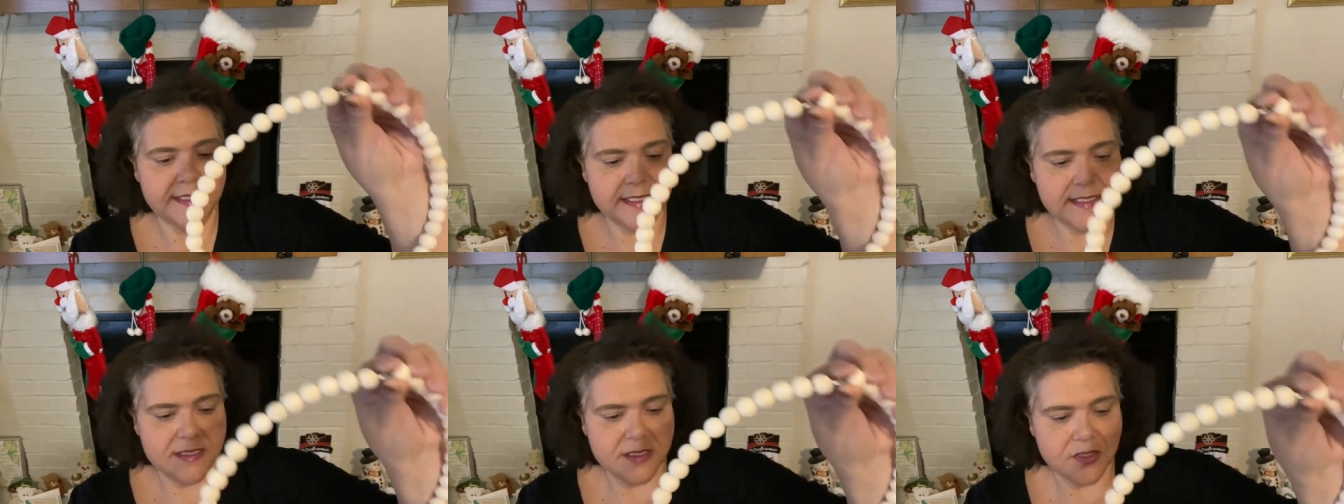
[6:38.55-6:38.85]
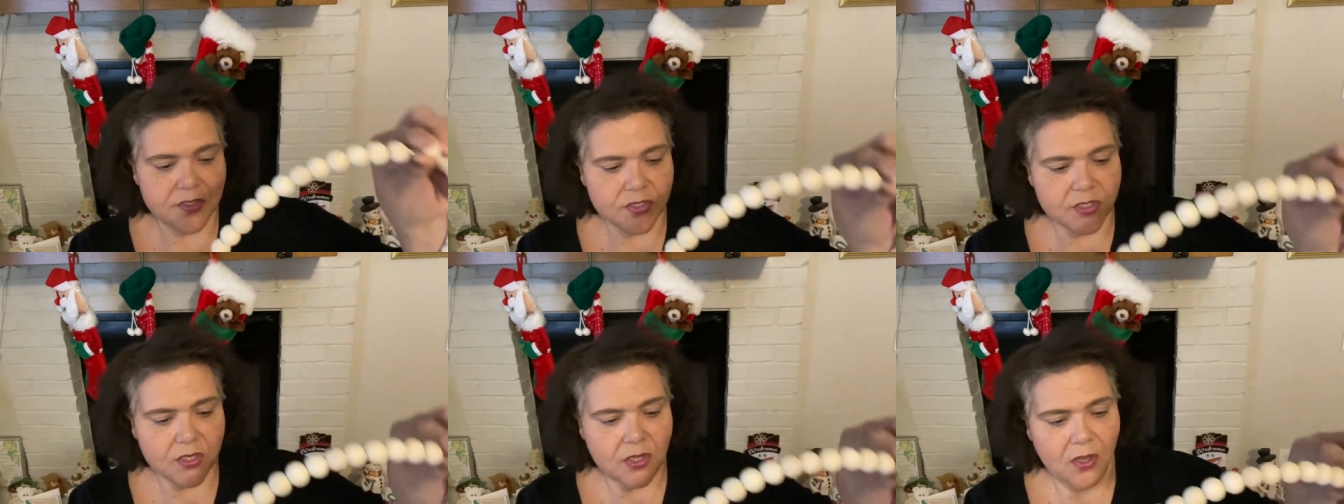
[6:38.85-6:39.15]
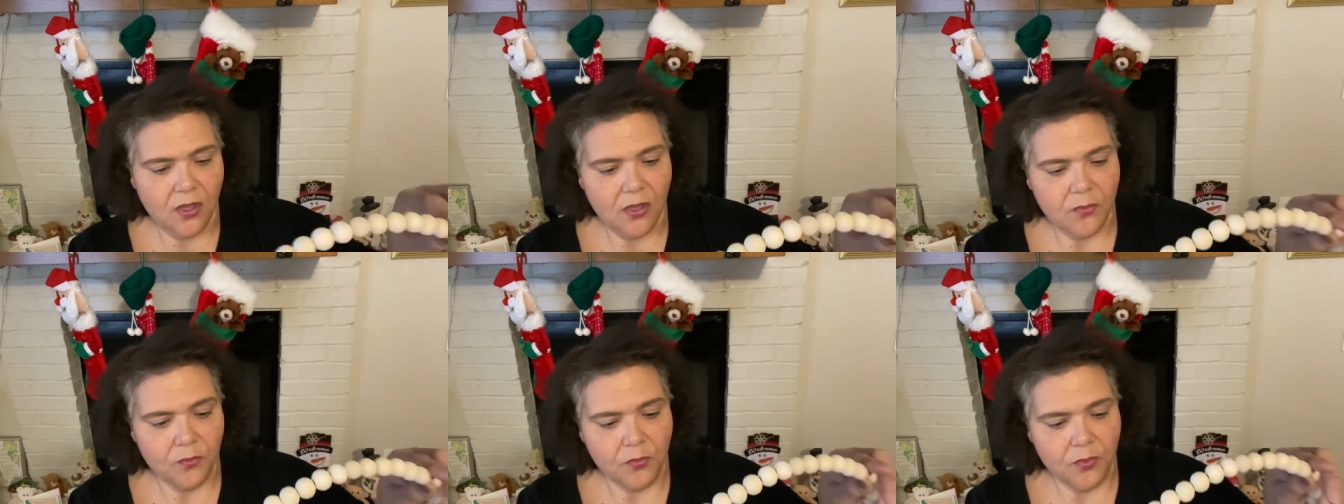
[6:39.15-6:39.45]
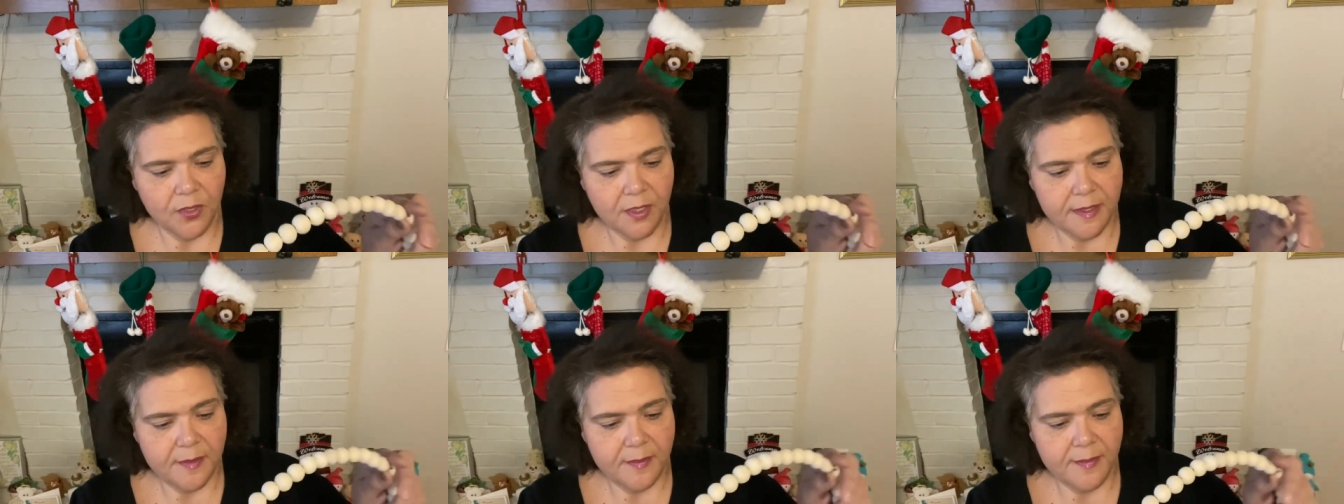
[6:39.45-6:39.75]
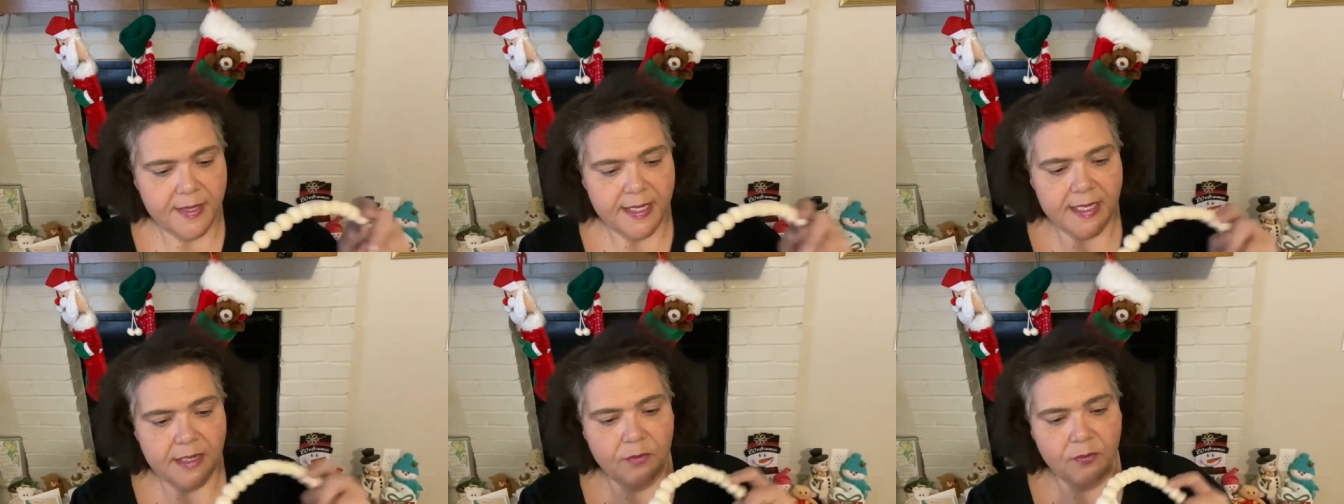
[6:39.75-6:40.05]
It's just called Wood
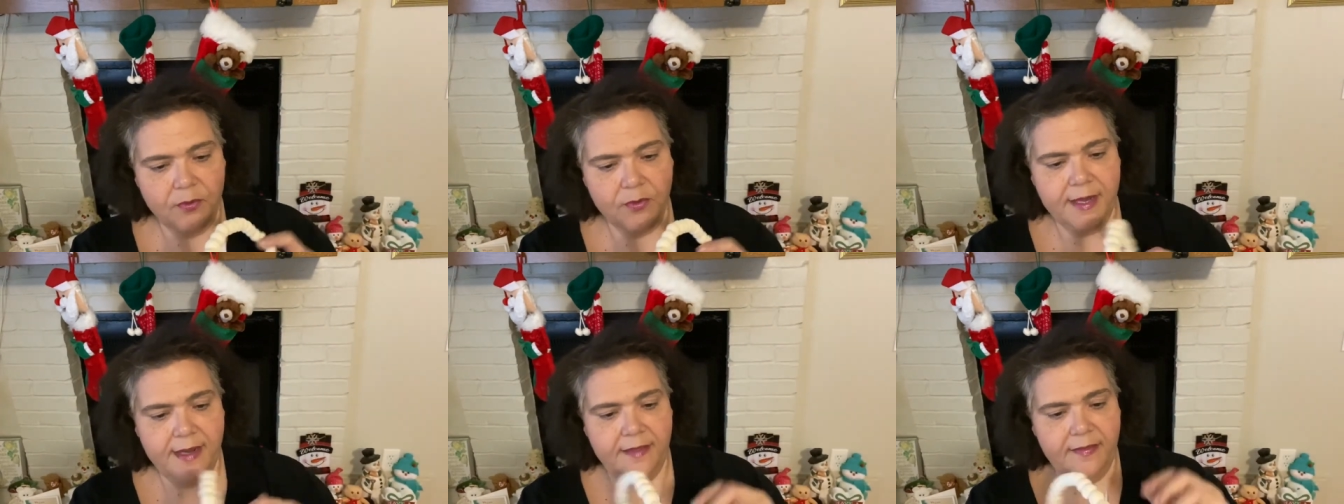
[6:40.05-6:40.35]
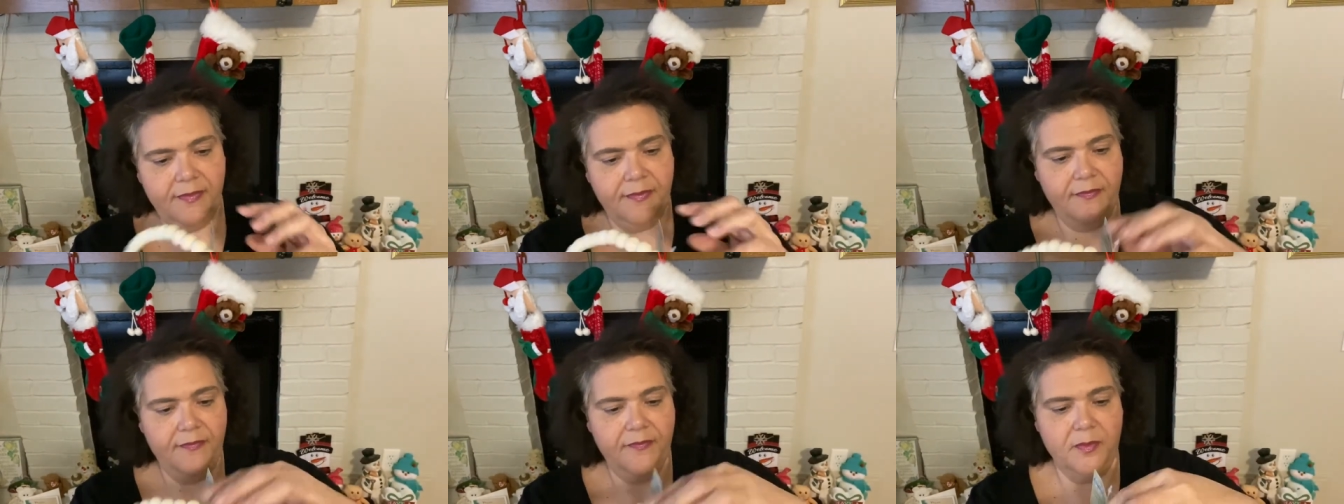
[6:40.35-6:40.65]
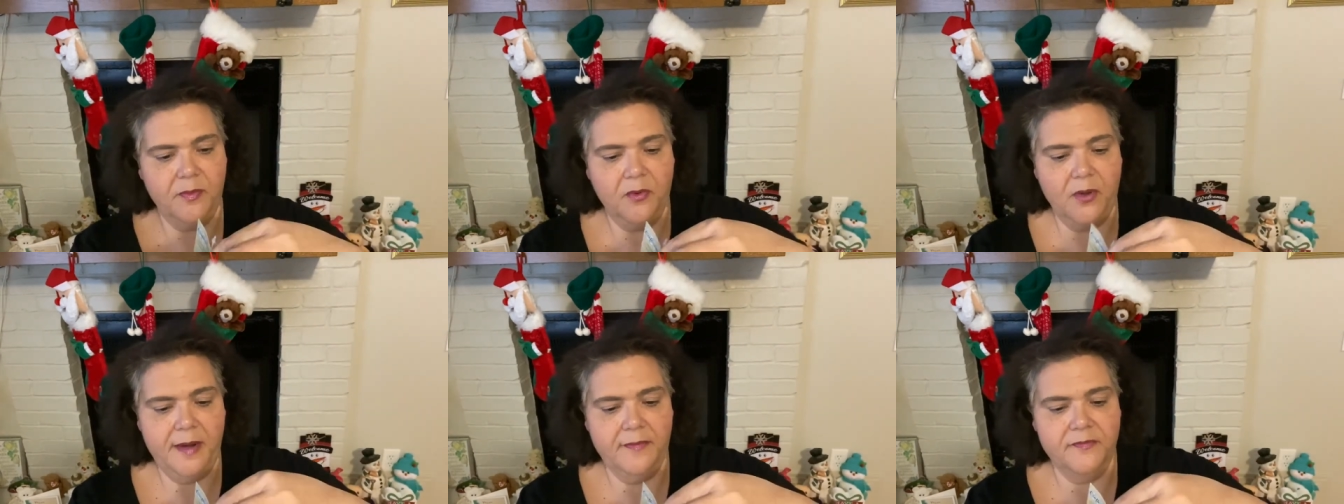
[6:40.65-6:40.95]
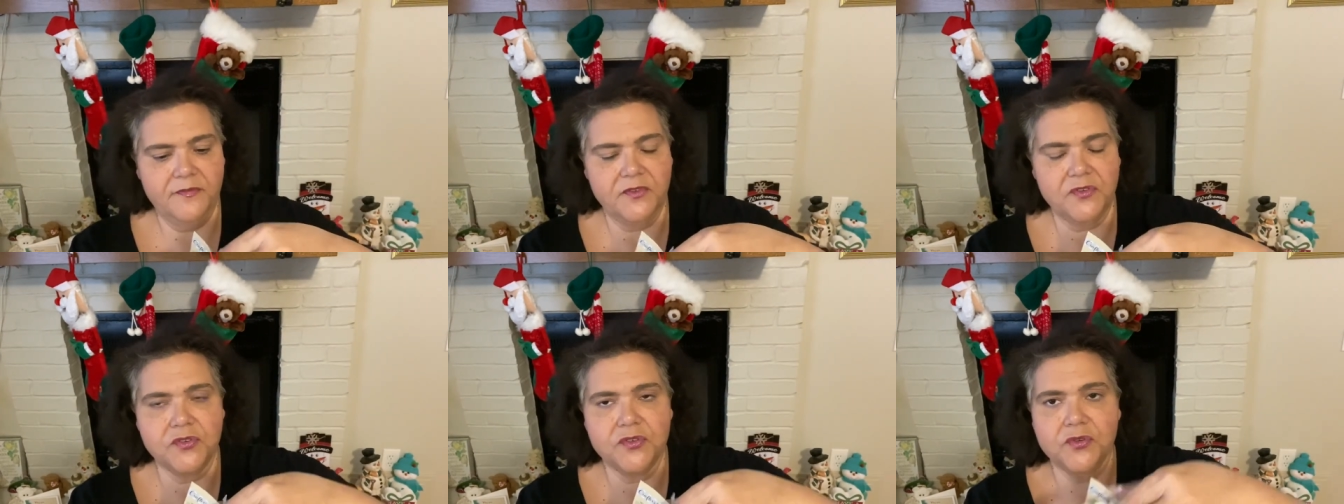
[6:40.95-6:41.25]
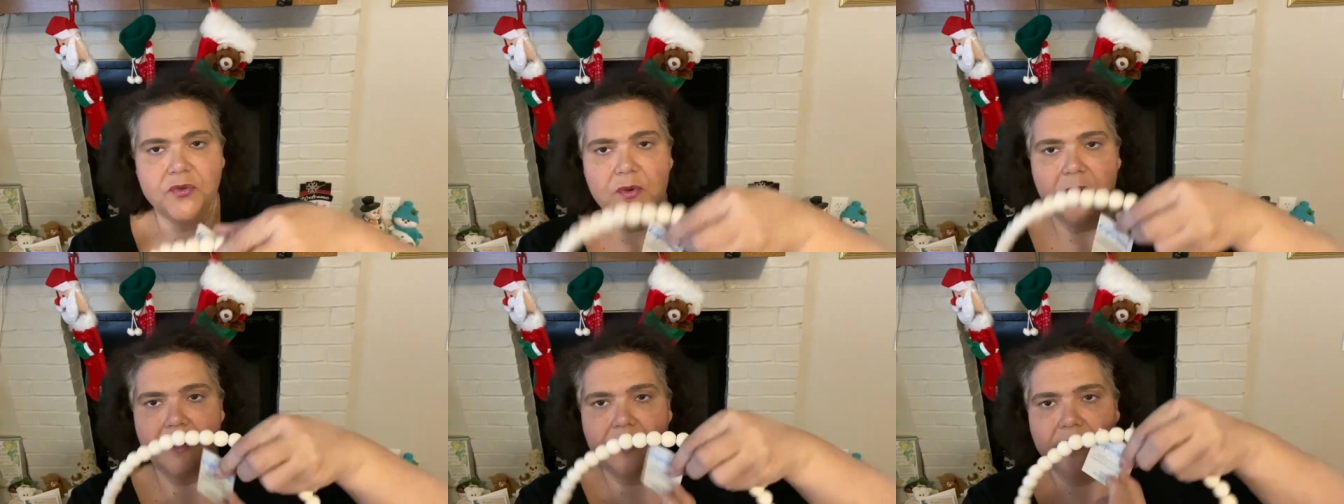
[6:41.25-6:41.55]
Bead Wreath from Crafter
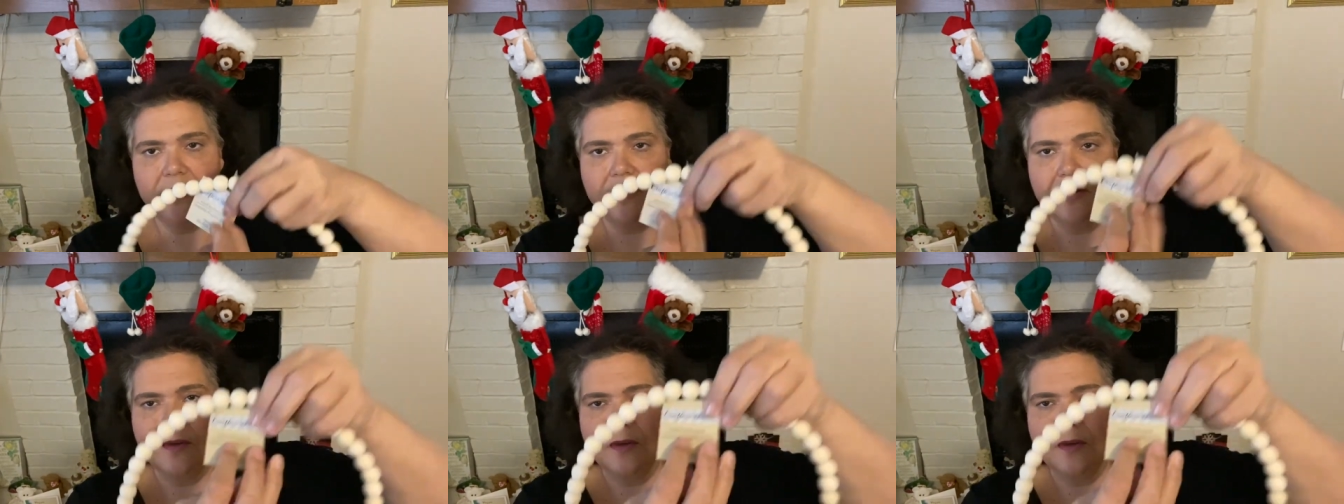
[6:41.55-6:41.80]
Square.